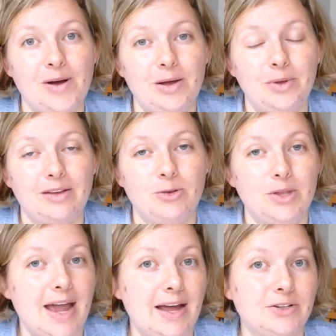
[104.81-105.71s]
I will give you
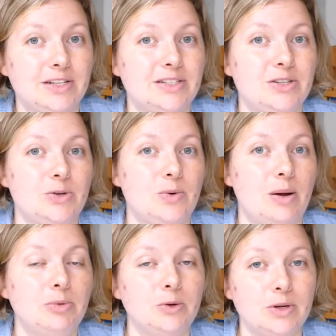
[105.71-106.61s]
the address to
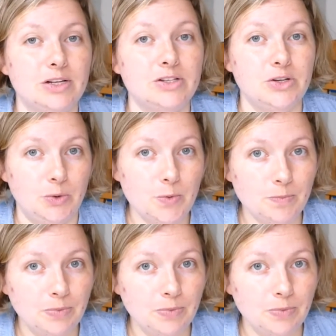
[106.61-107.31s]
upload it to.